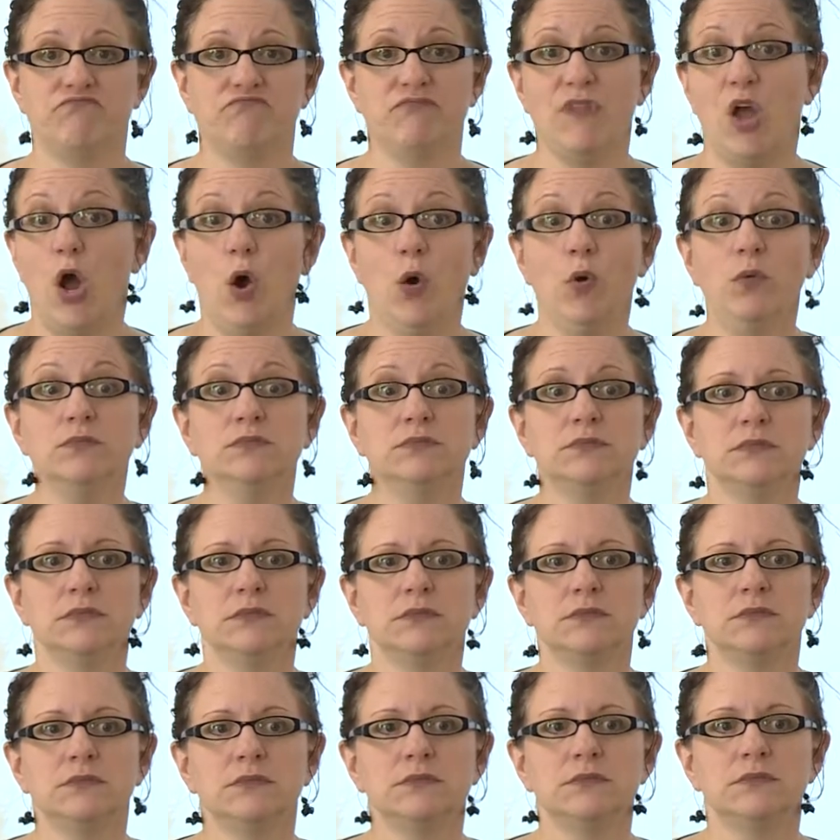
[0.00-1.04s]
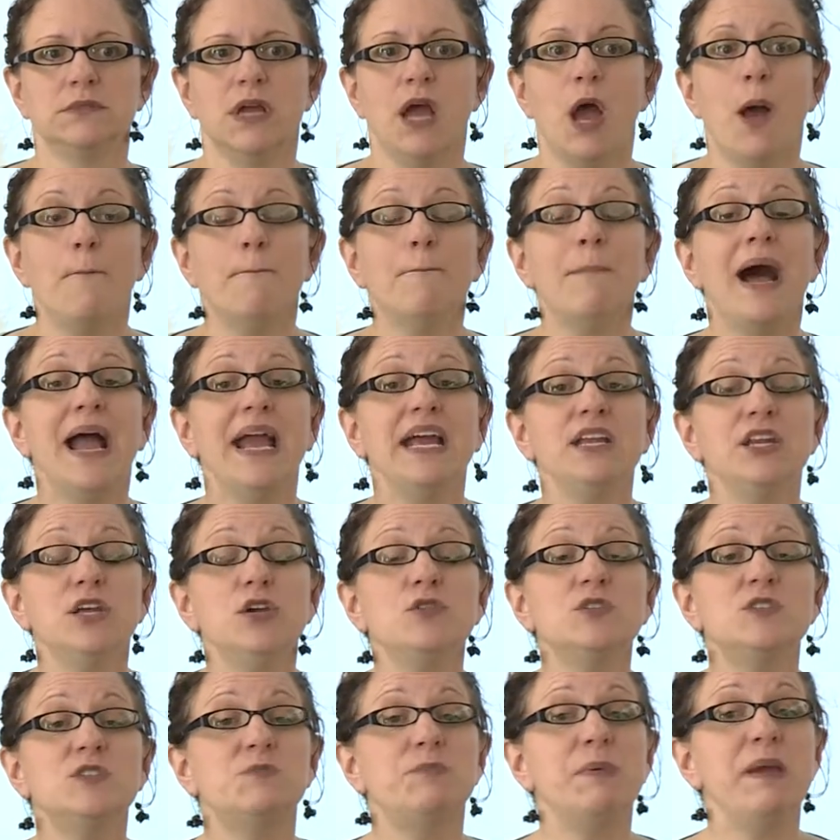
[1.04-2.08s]
No. Might
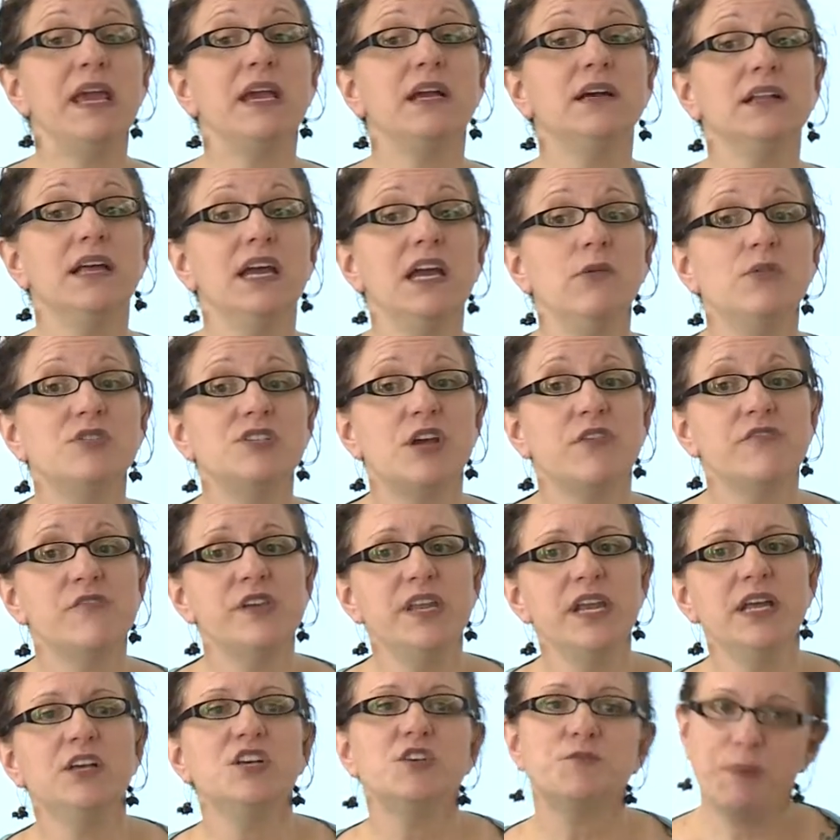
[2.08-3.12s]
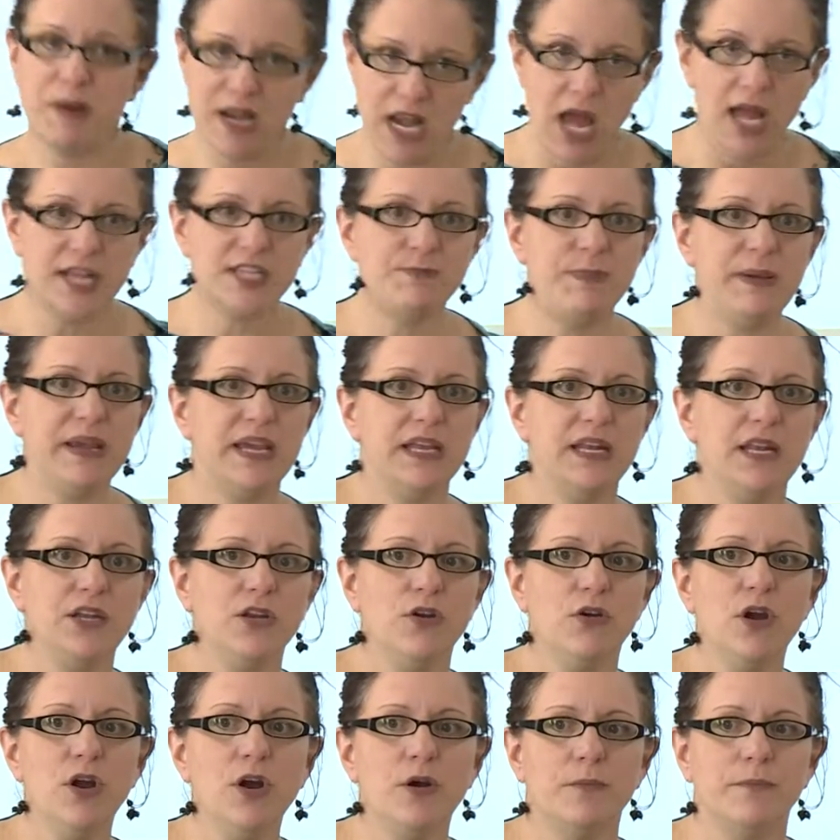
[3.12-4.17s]
you speak a language other than English but not speak it
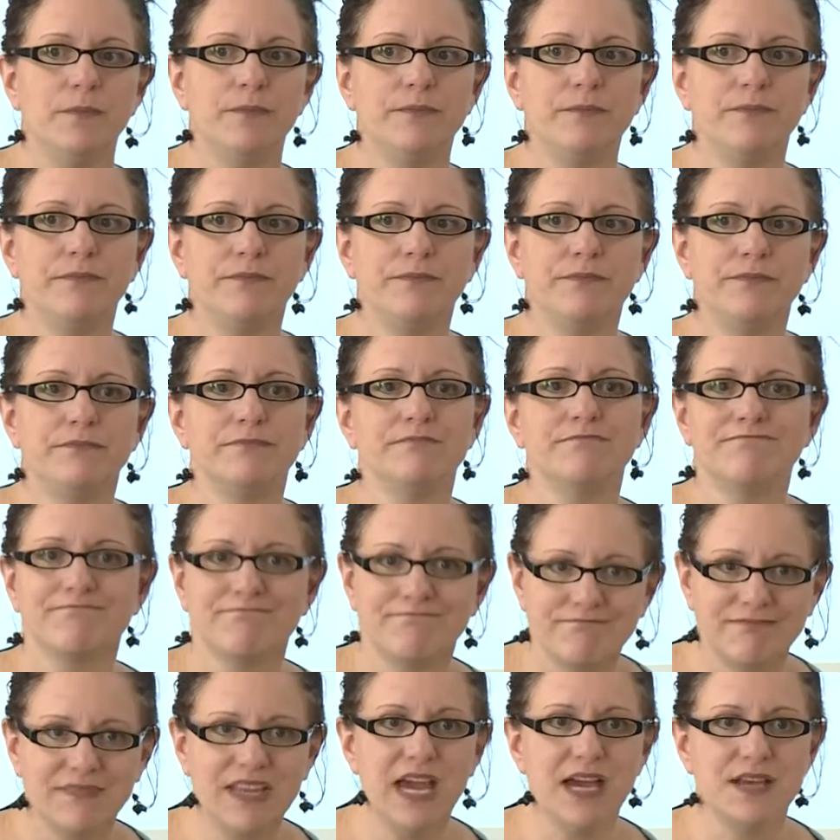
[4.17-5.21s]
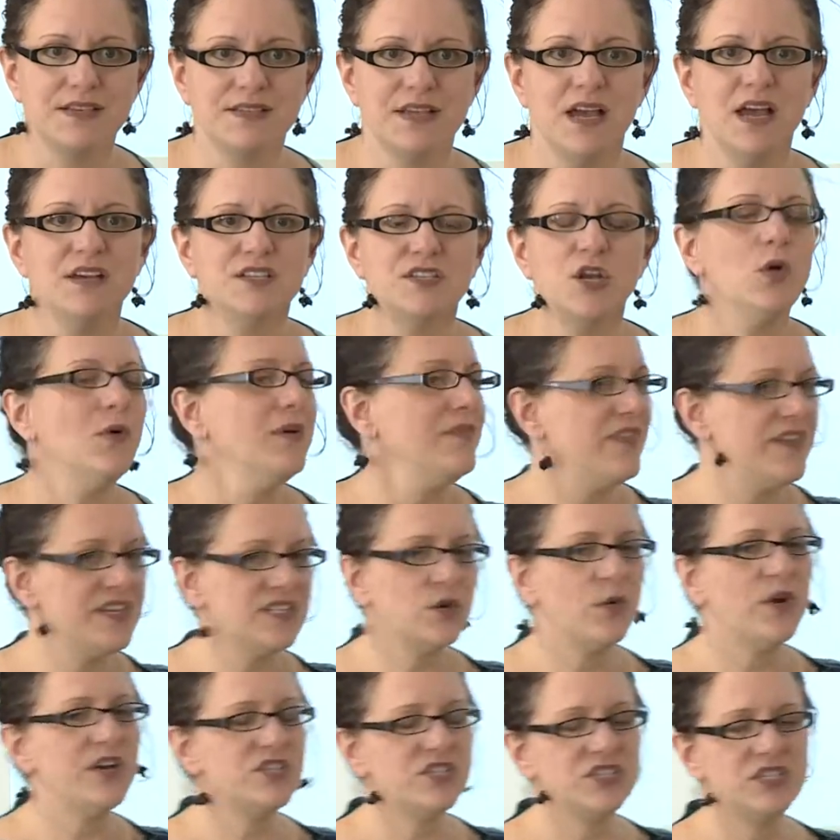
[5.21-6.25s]
in your own? Yes. yes. So
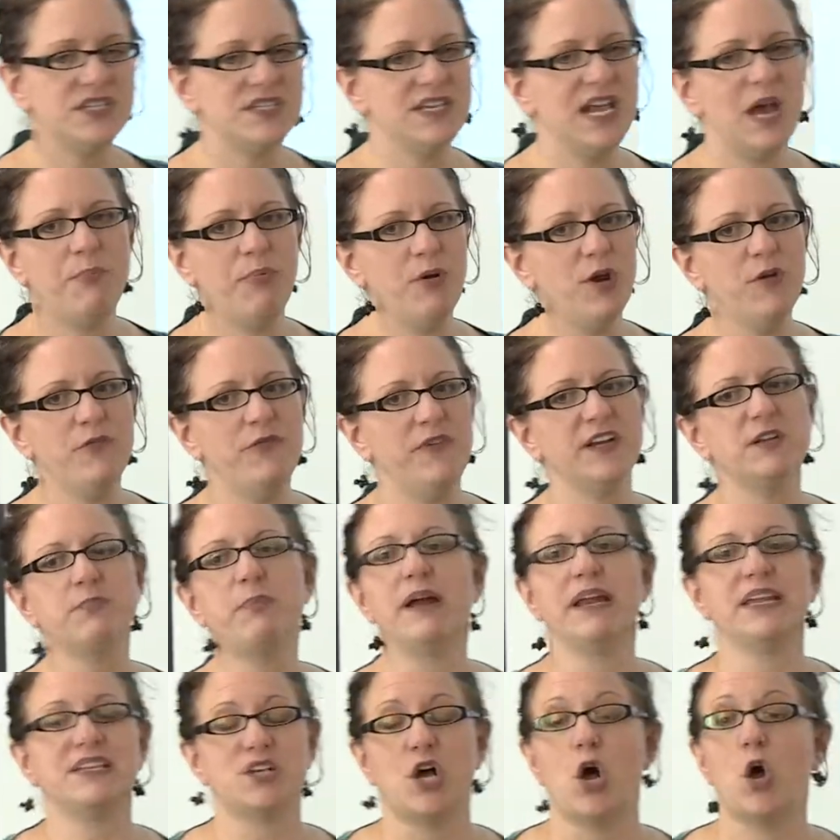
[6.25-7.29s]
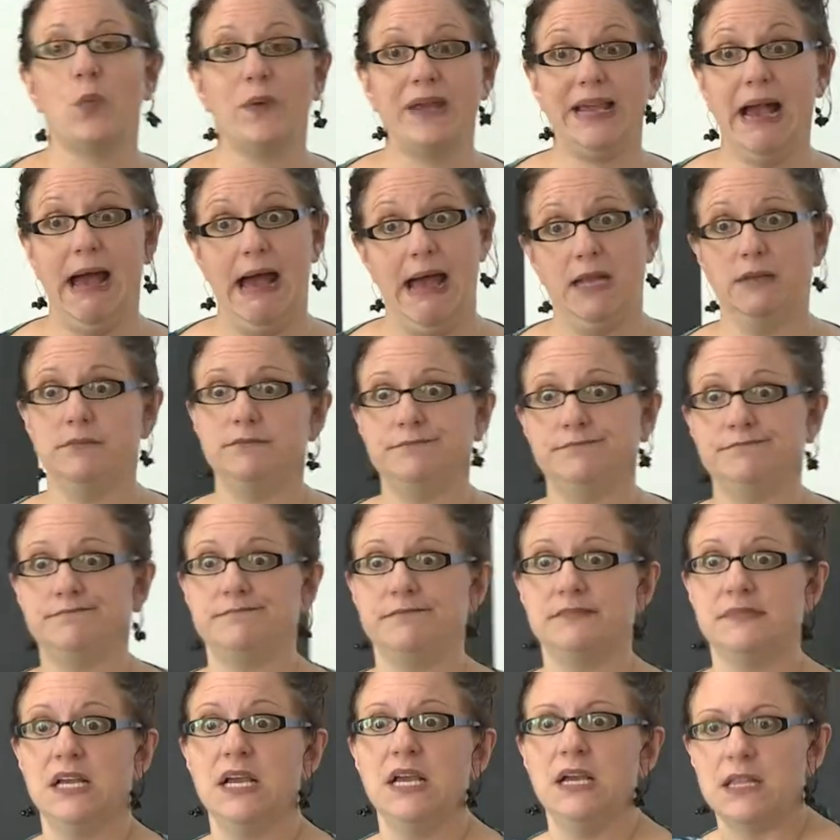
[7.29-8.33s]
this question is not perfect, but it's all we got.
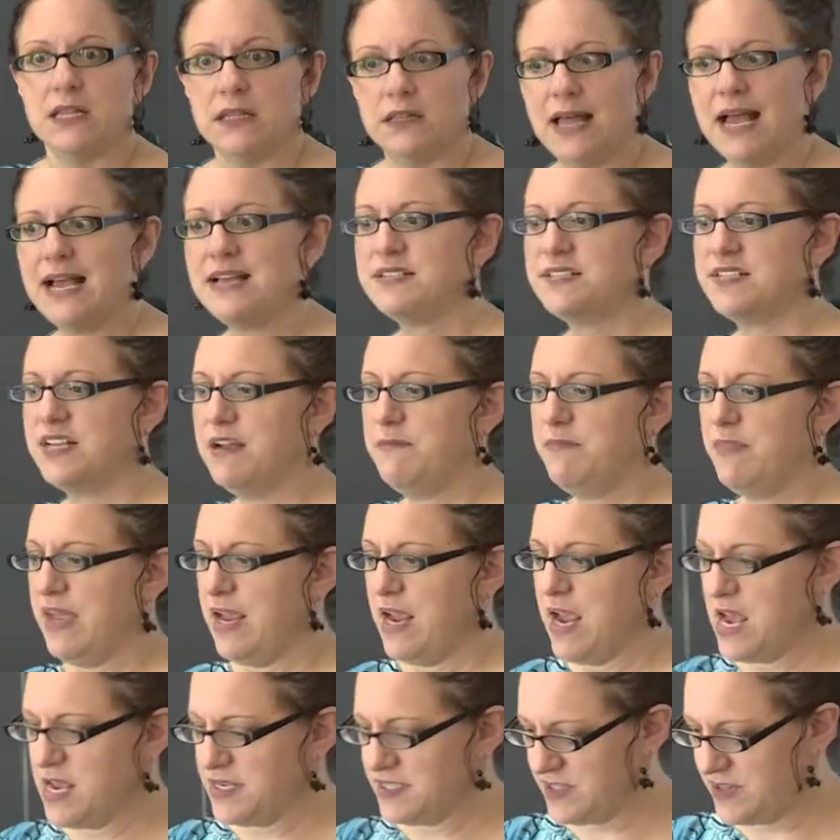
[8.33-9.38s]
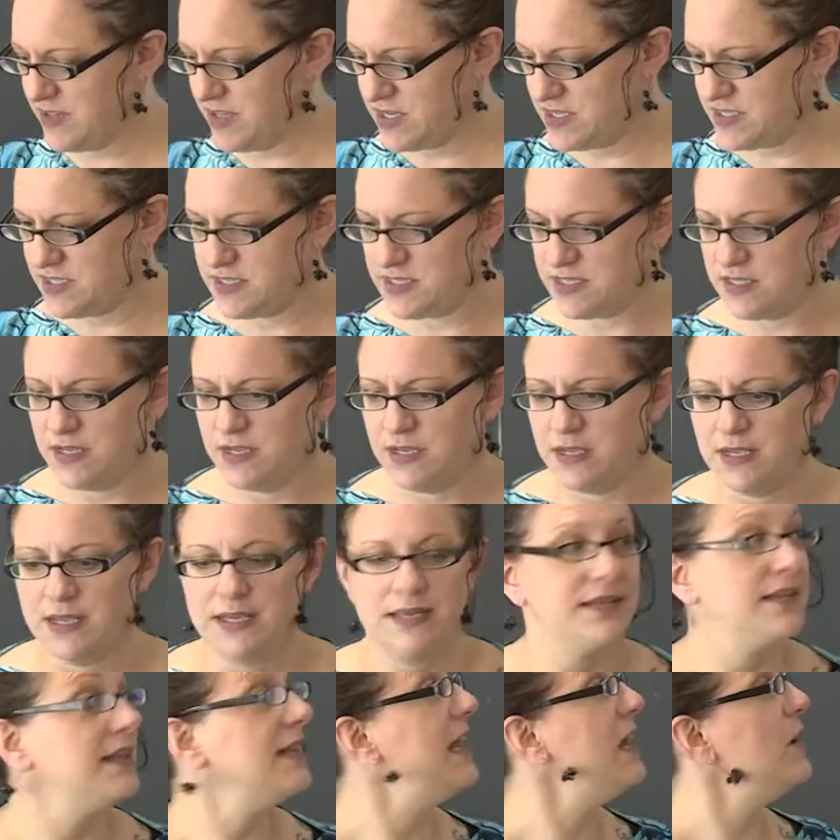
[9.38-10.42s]
And the last time they asked this,
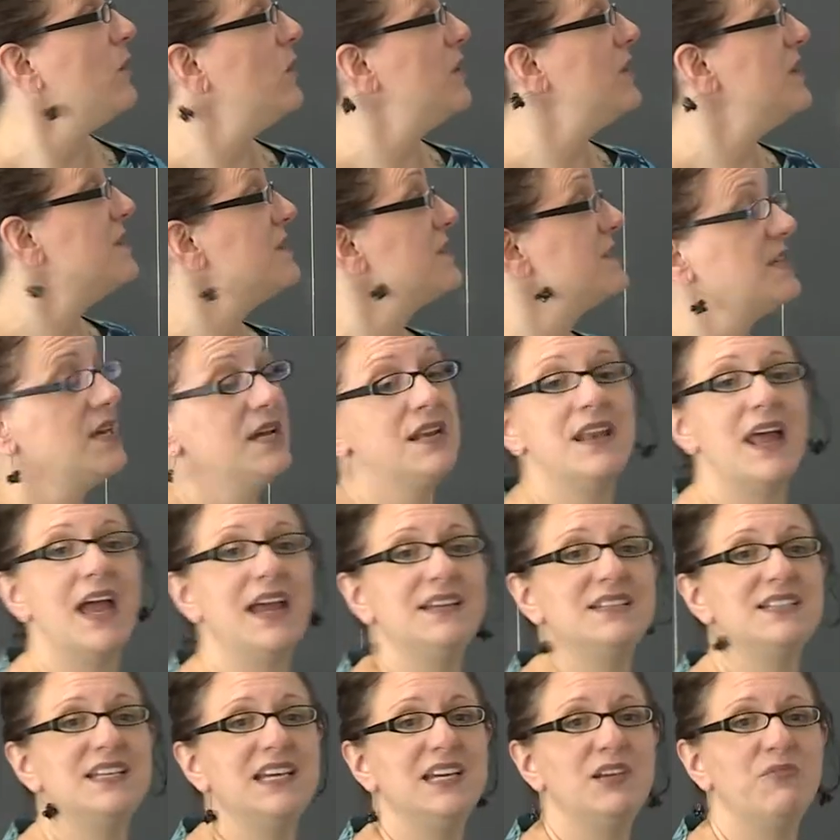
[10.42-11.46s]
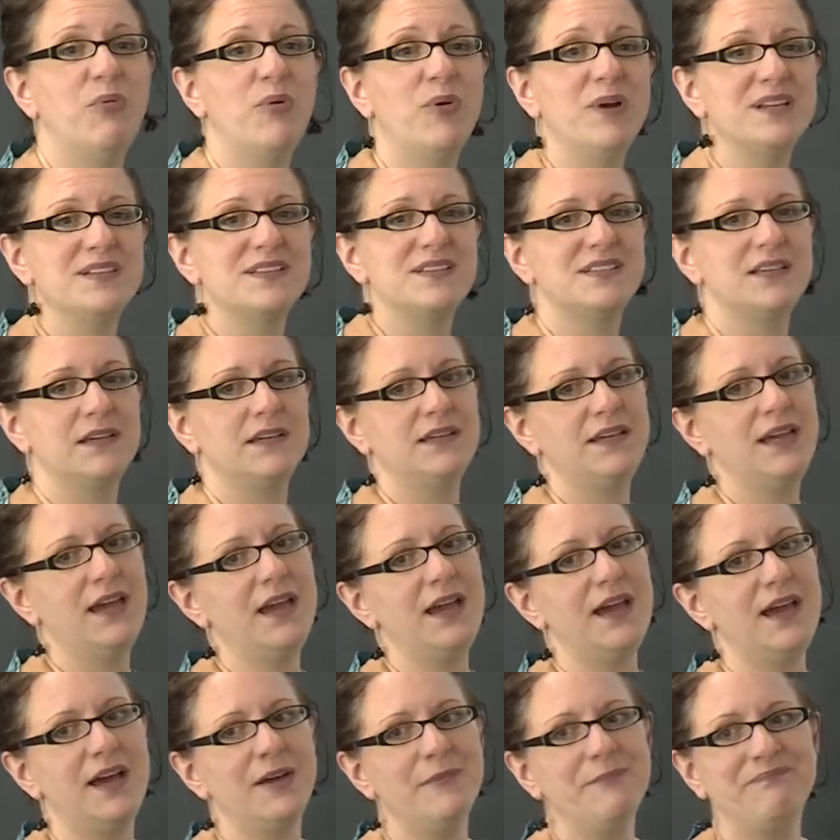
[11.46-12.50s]
it was 19 points.
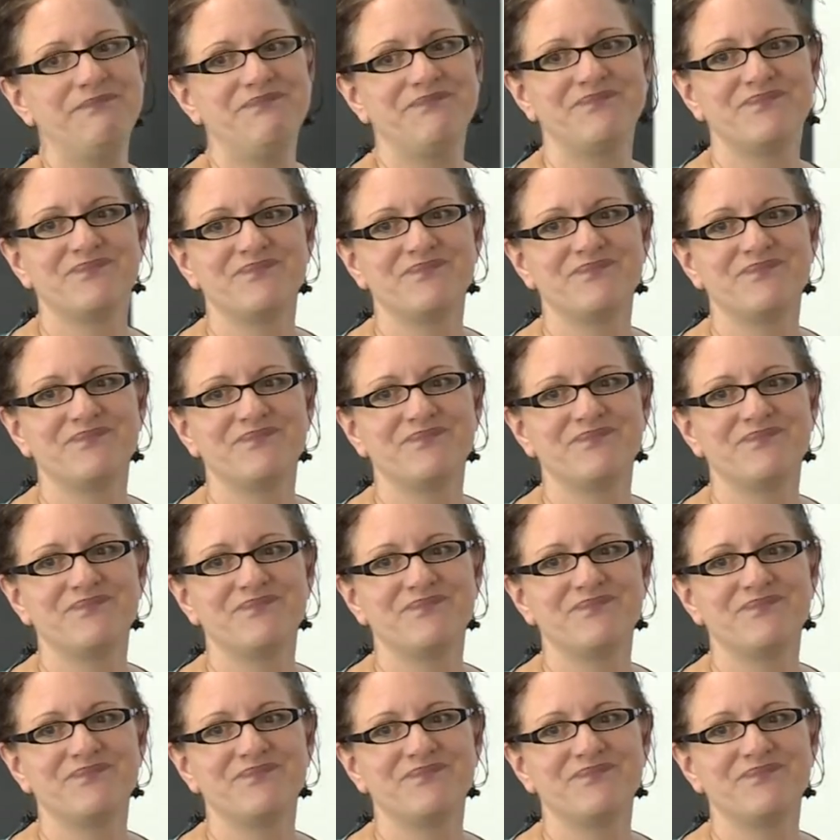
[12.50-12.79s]
Yeah.